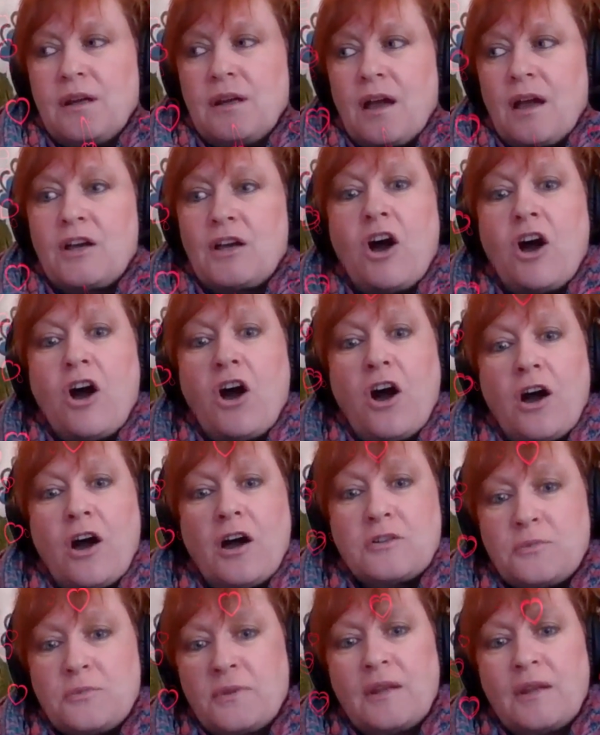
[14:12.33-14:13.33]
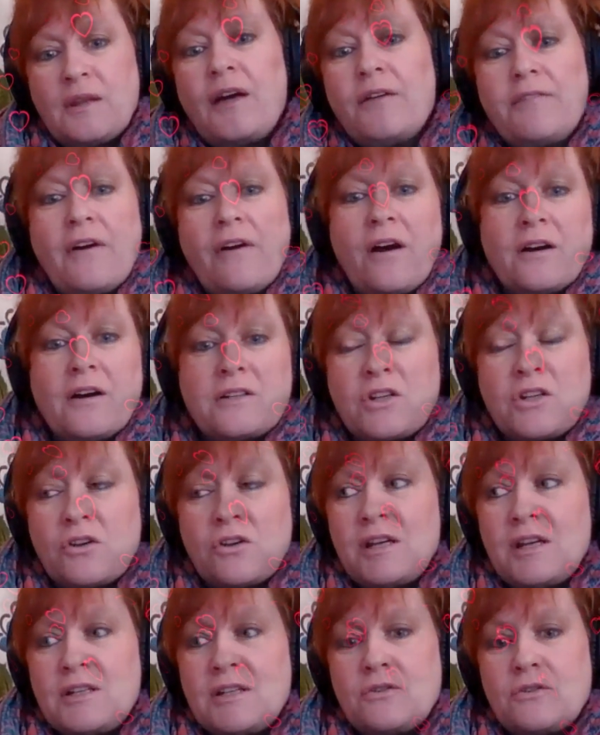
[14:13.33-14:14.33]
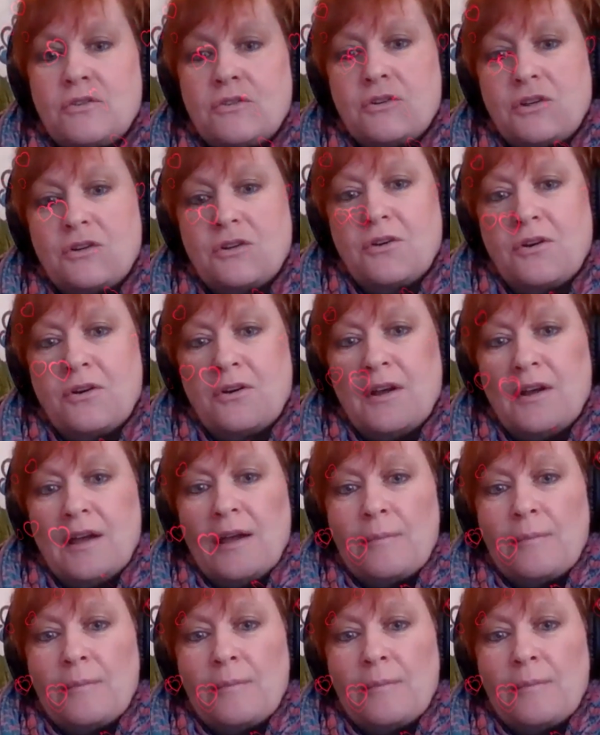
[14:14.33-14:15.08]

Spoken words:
a card with a love heart on it, or you're